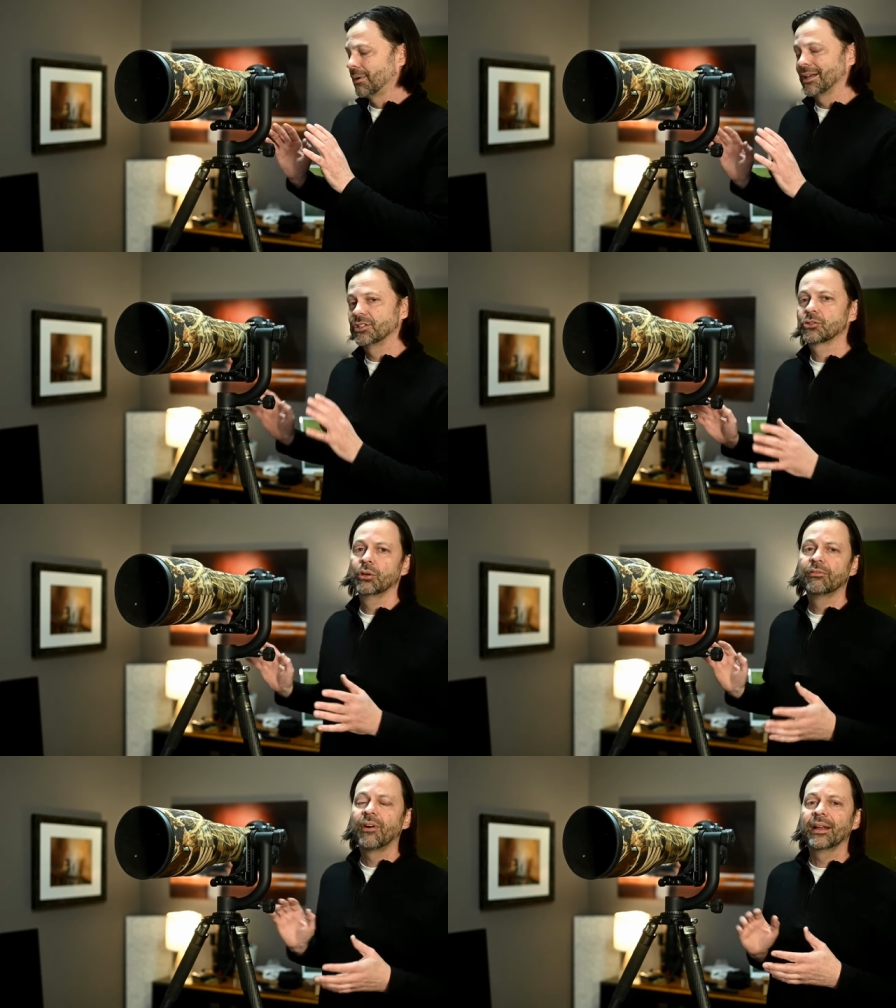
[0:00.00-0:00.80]
I just
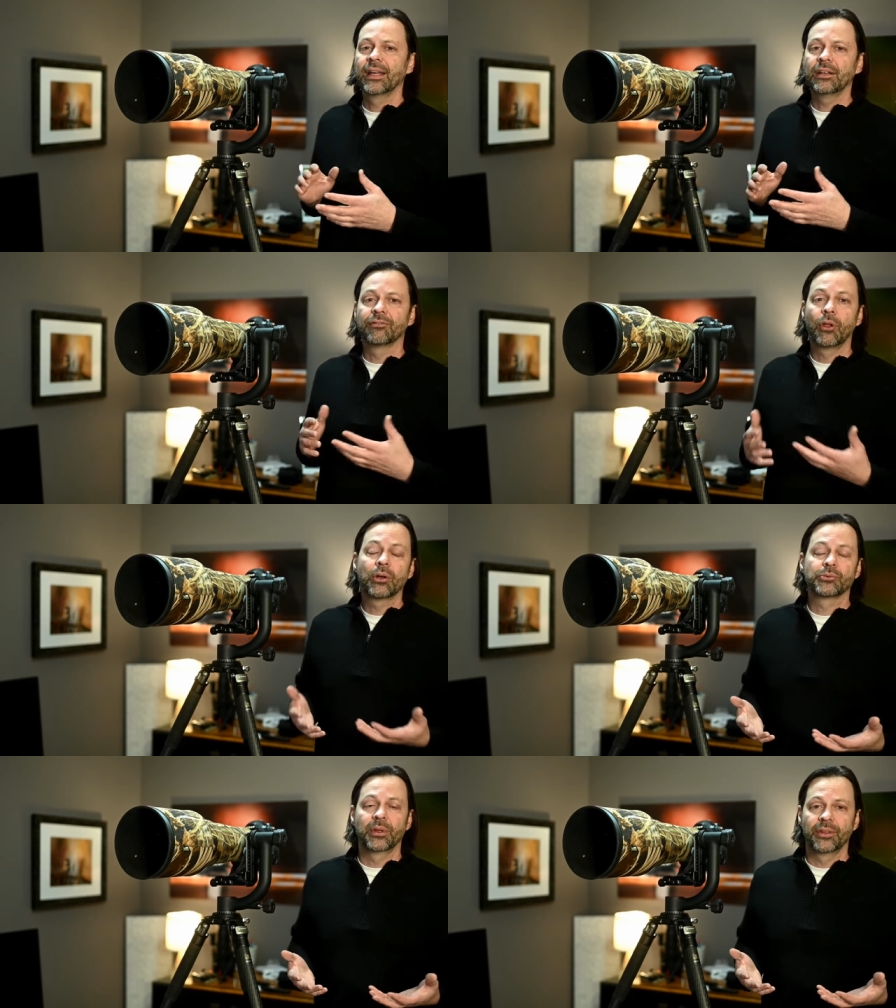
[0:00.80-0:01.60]
couldn't find any
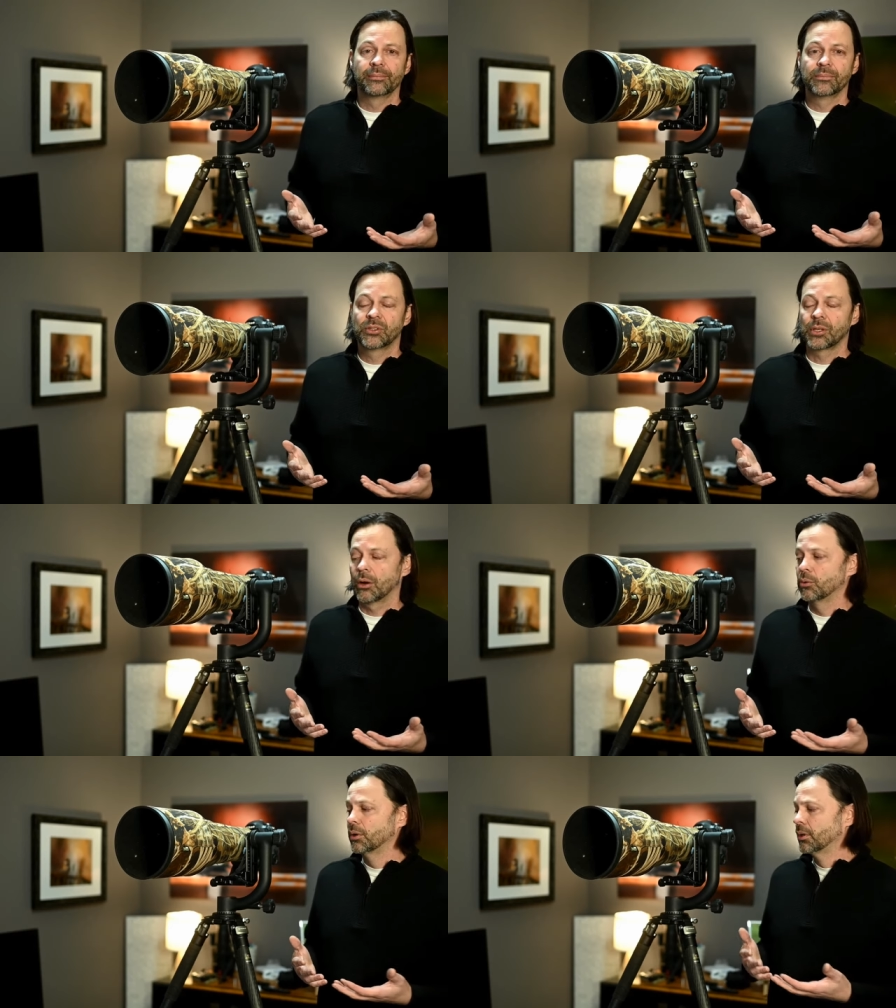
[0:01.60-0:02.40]
flaws with it.
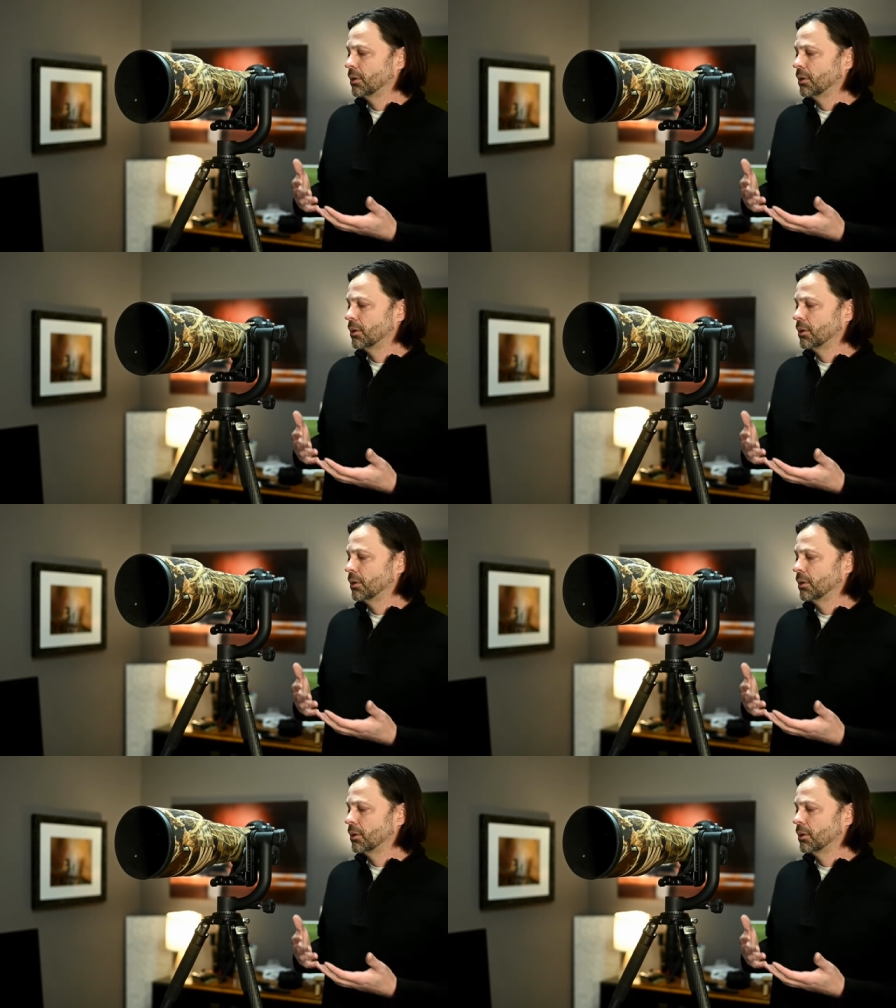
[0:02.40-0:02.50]
So,